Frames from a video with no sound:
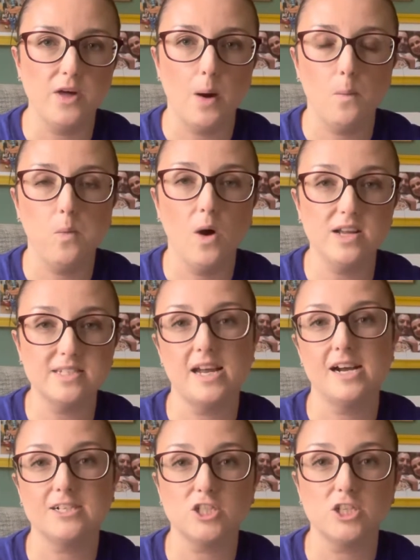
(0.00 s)
that was
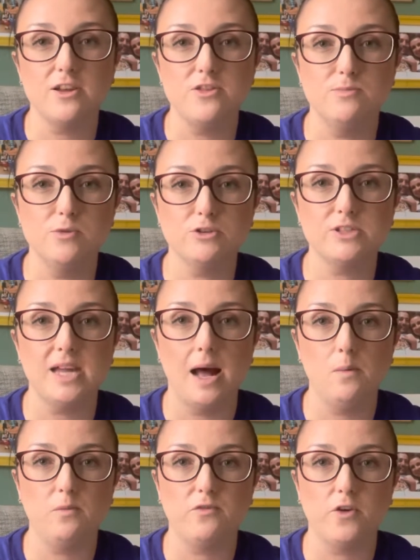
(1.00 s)
actually the most
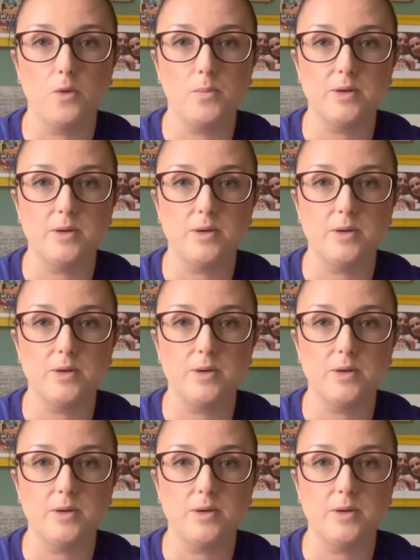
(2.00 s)
helpful,